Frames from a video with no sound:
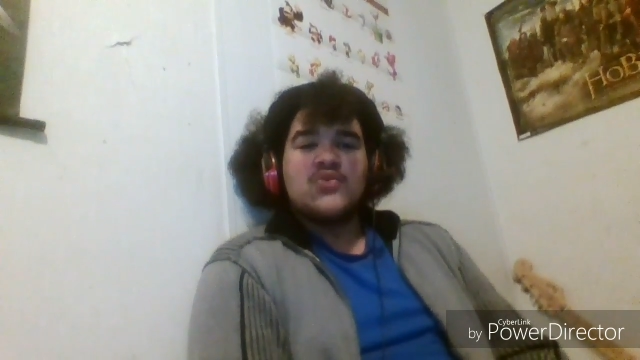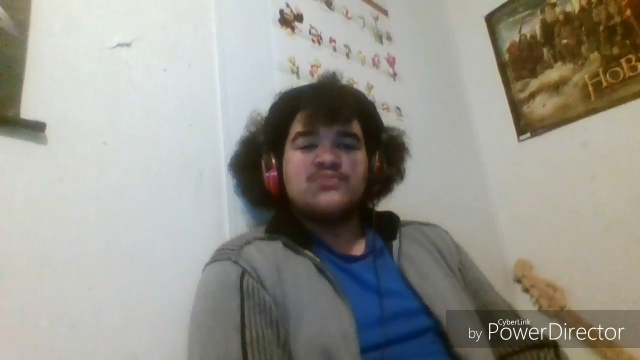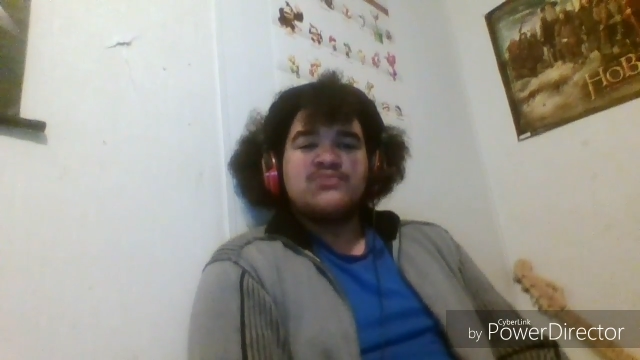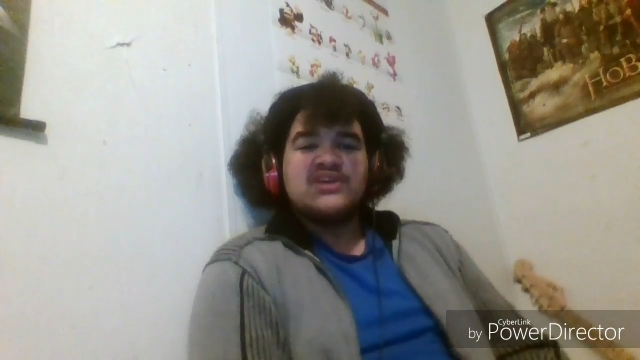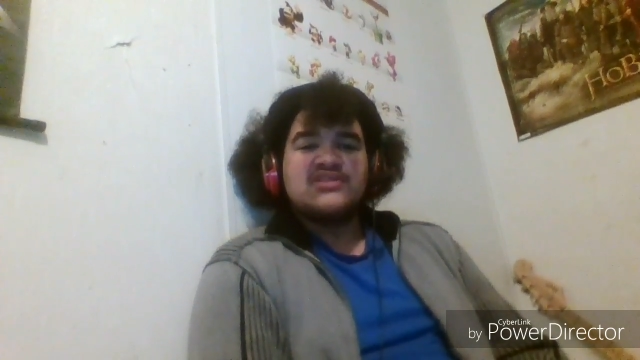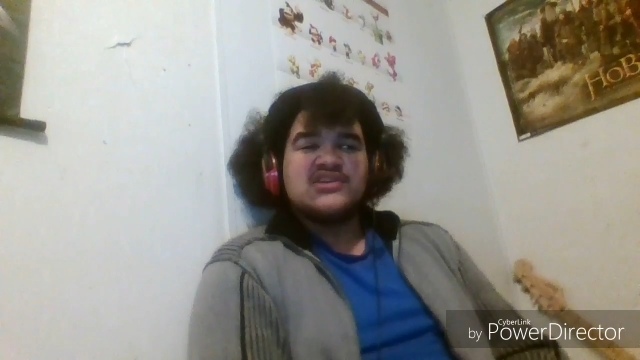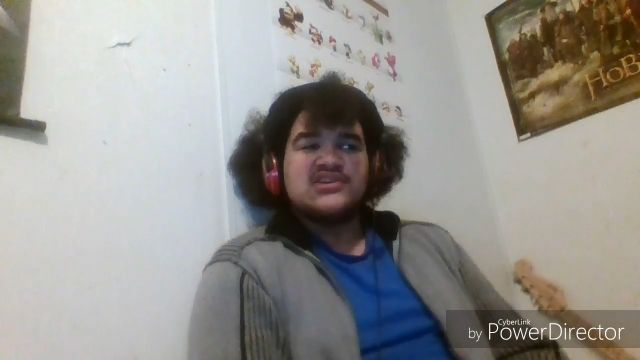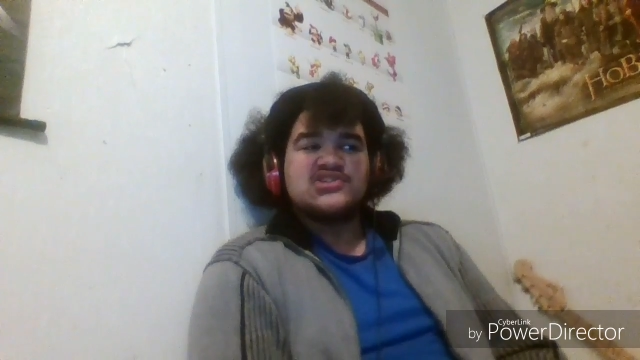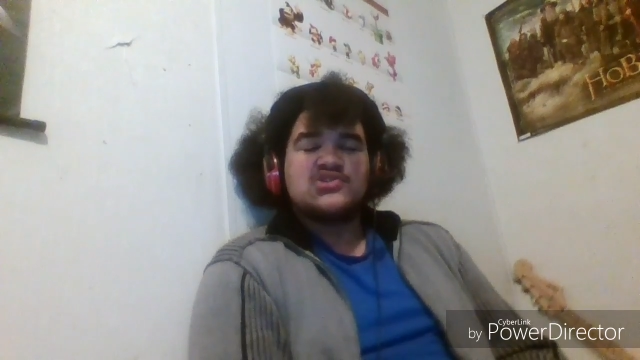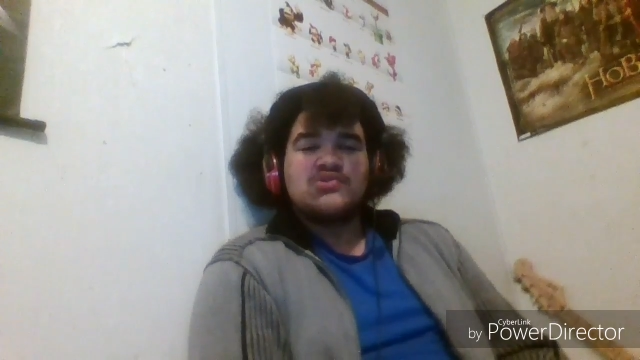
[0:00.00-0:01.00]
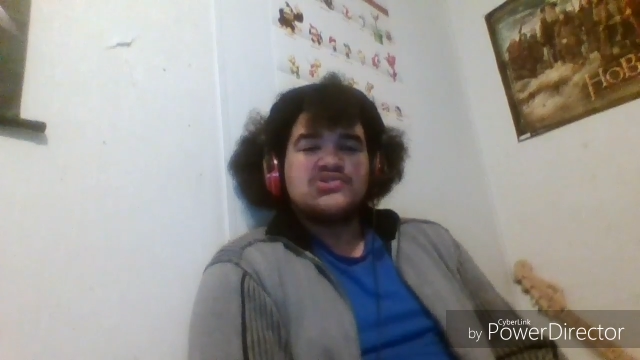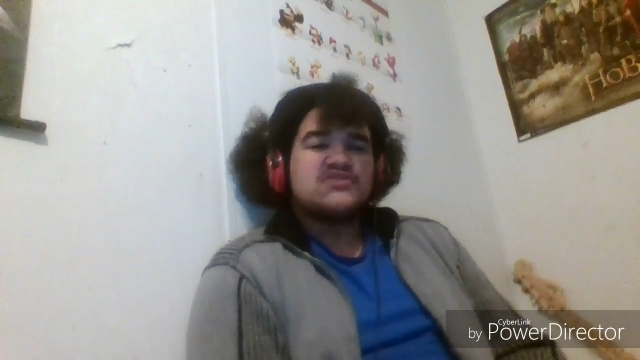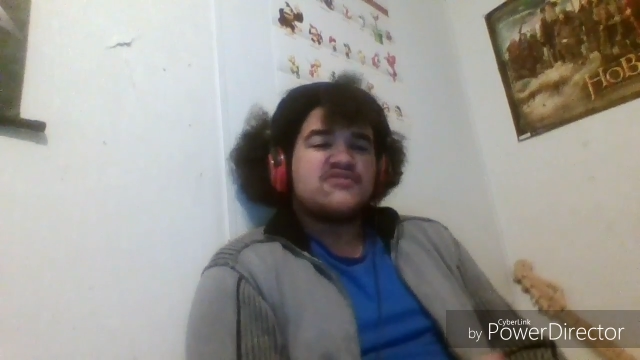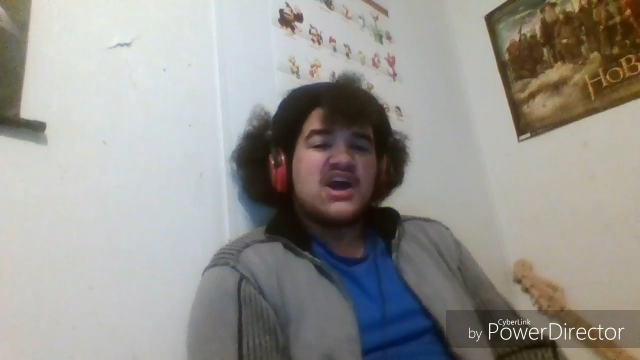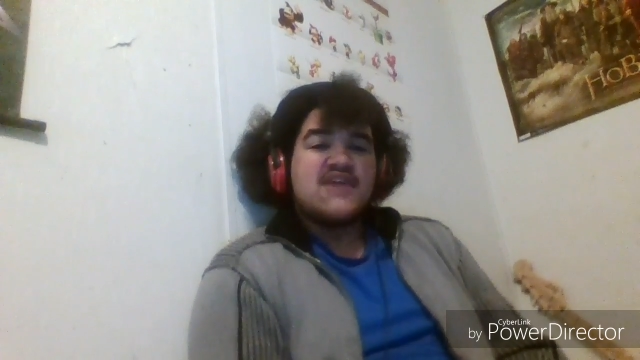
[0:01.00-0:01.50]
would be the sole
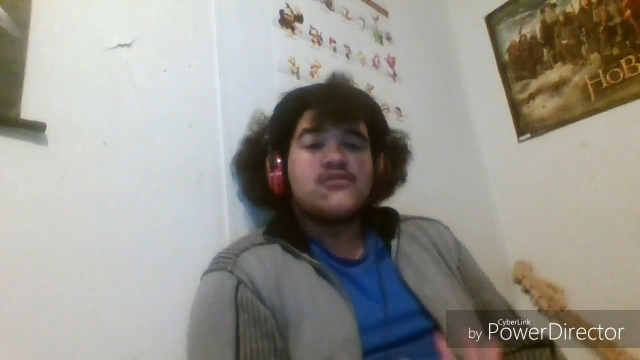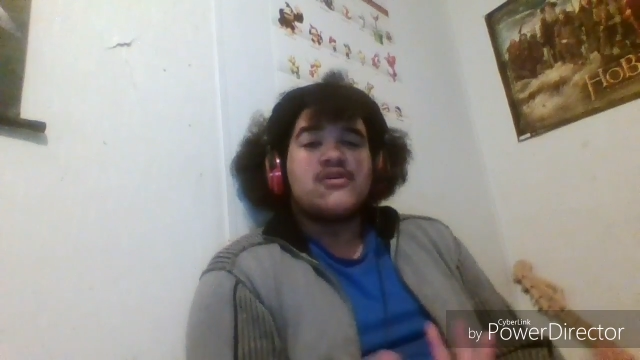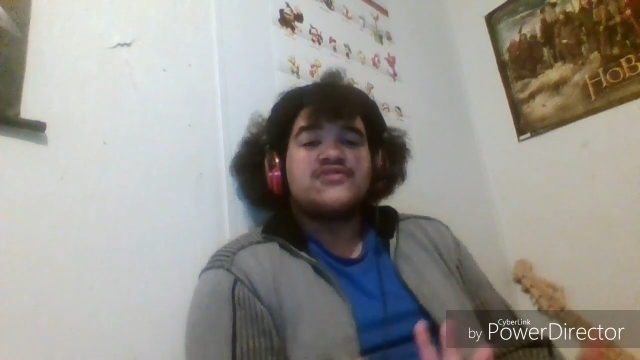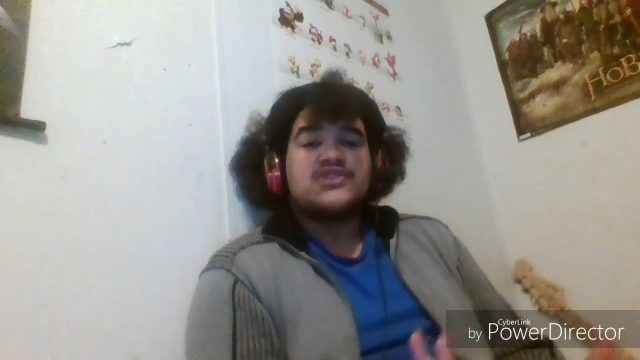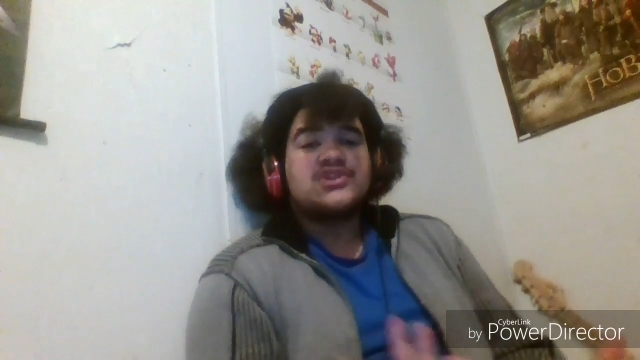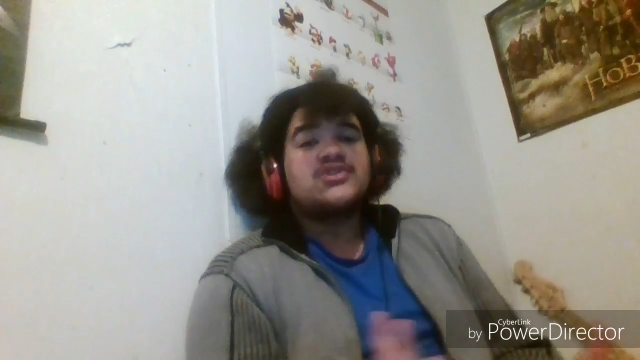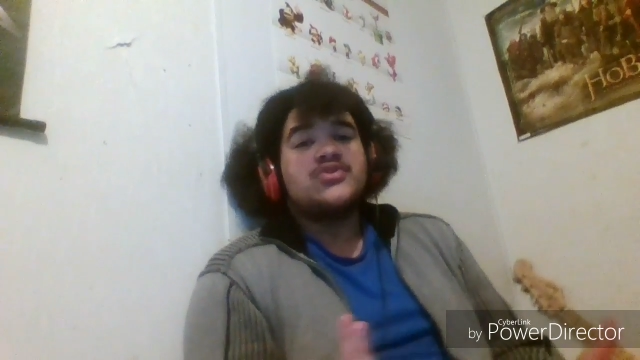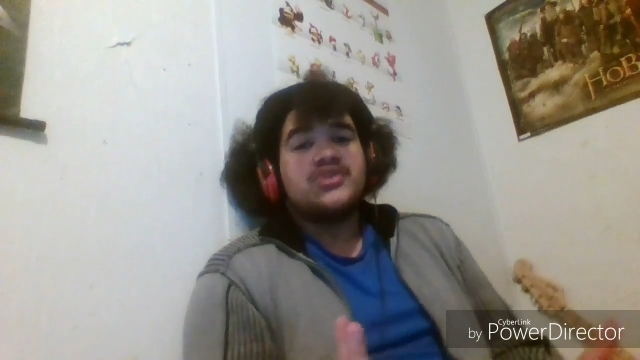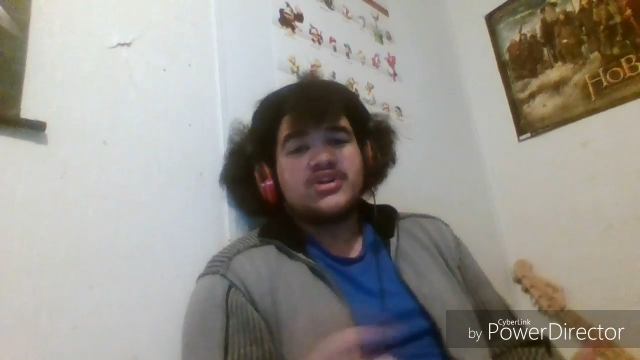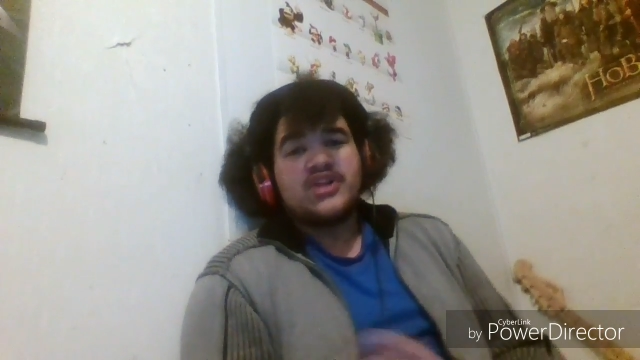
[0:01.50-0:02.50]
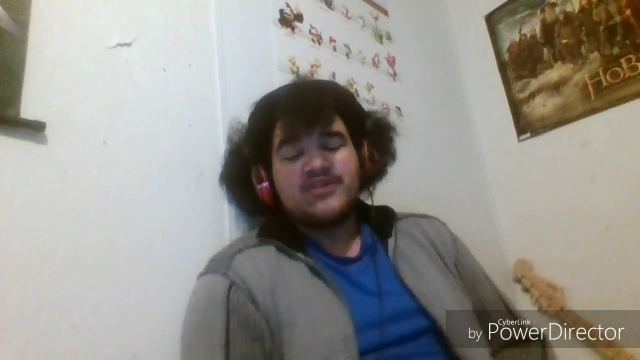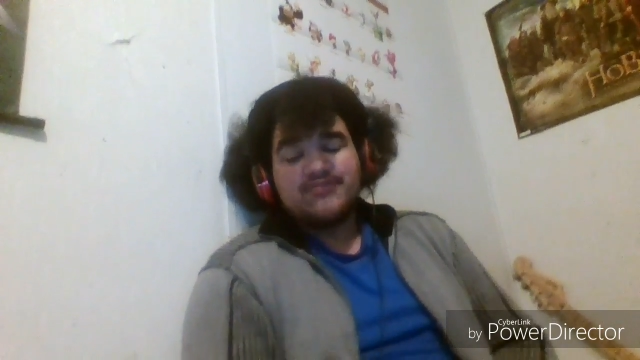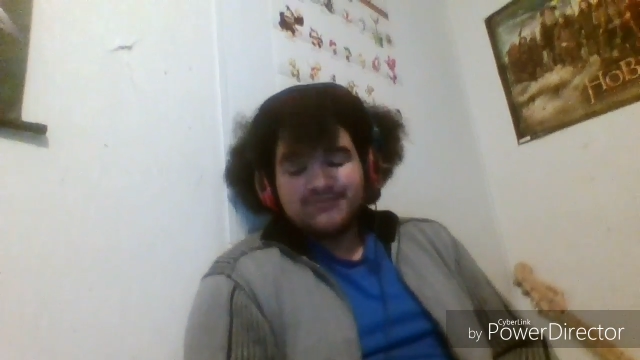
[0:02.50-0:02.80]
survivor of the Kaguya clan.